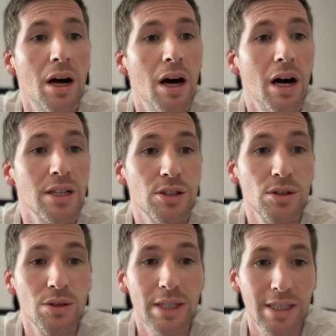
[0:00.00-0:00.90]
And
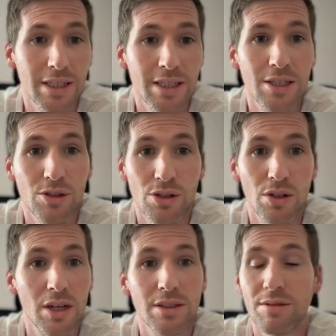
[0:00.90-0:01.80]
so each
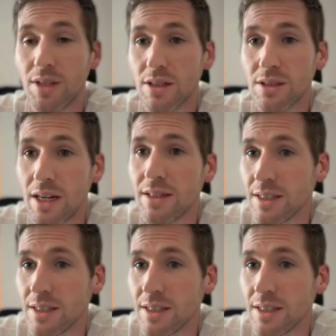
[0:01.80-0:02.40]
neuron does that.